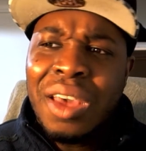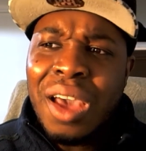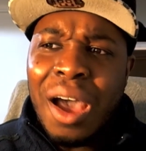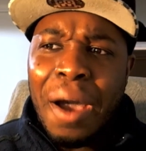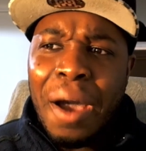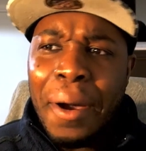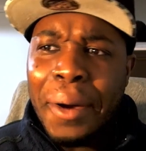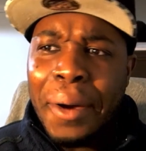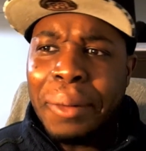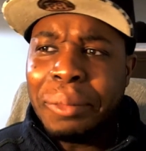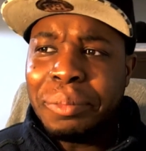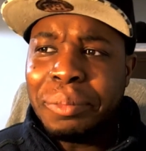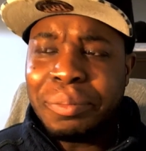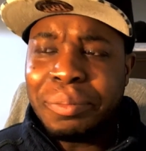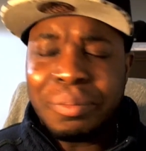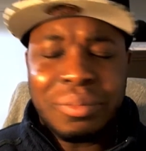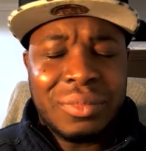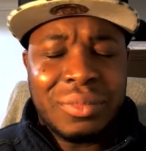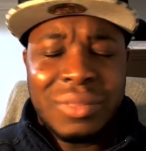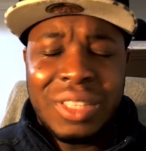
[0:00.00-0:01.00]

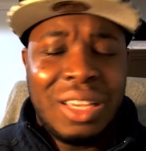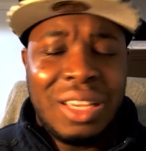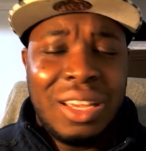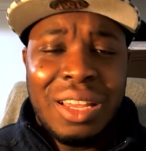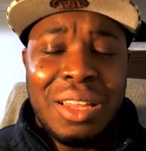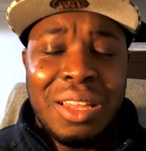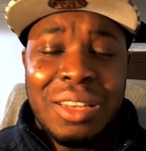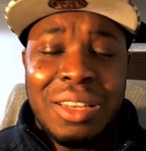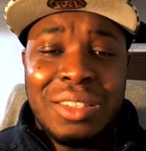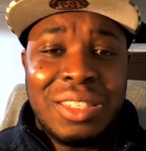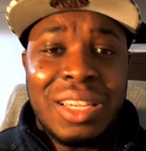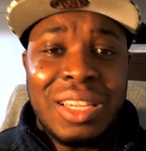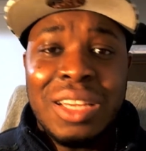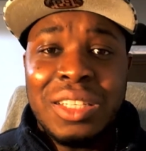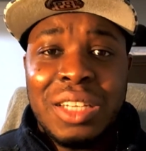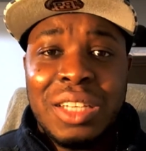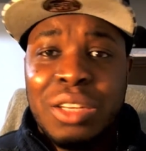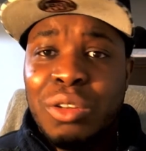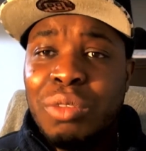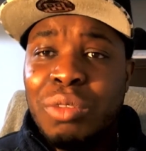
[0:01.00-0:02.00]
And
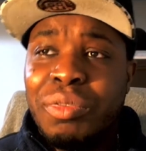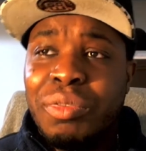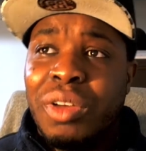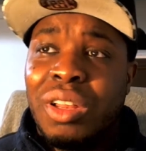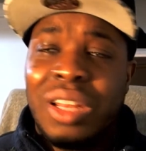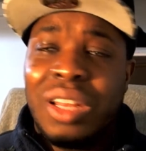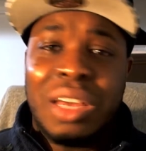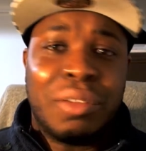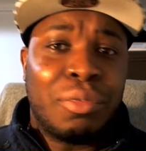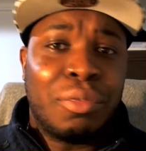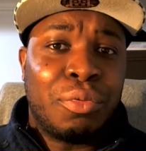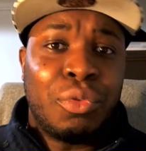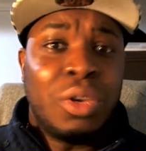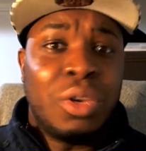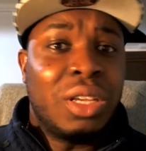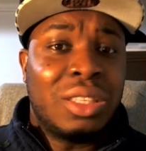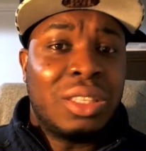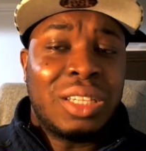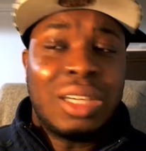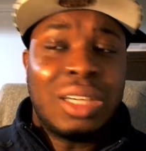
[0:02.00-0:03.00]
Sanji and Luffy are like
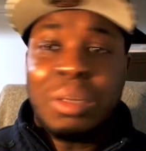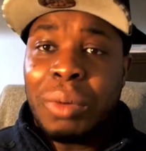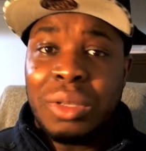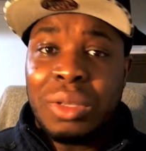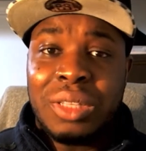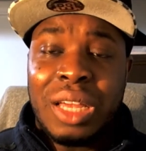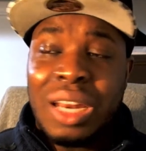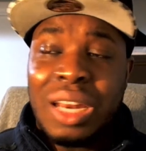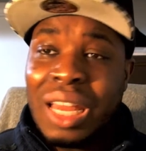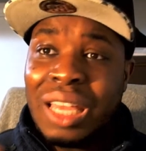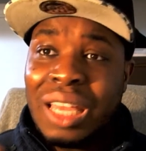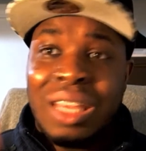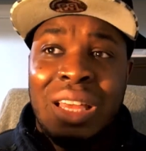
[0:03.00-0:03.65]
freaked out about that. Like,